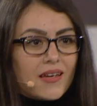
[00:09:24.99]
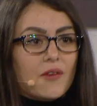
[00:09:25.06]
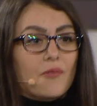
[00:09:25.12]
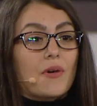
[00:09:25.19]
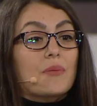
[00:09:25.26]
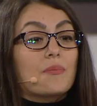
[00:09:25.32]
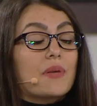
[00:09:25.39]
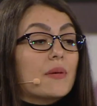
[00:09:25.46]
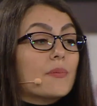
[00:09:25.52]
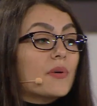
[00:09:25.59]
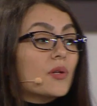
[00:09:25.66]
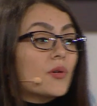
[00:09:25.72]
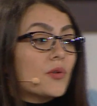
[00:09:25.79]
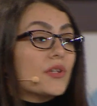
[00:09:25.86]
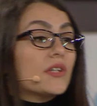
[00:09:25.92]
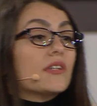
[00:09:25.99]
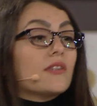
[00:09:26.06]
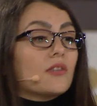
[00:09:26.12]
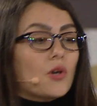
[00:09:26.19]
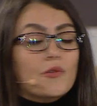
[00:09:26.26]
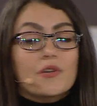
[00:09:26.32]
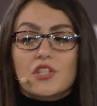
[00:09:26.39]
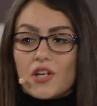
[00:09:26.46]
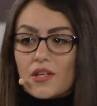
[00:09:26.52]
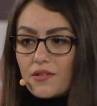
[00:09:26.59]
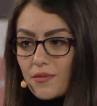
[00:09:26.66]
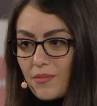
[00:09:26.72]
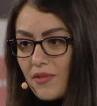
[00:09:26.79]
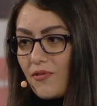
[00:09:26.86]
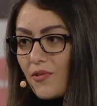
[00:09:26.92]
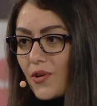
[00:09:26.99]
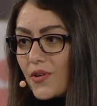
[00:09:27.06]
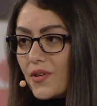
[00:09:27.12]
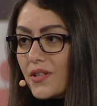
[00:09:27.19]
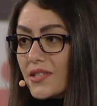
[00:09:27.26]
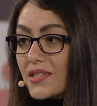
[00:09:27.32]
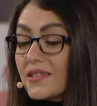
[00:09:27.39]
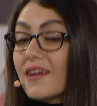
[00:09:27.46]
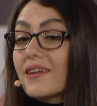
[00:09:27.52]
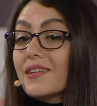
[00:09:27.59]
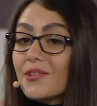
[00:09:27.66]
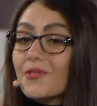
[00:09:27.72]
when people who didn't know each other before start new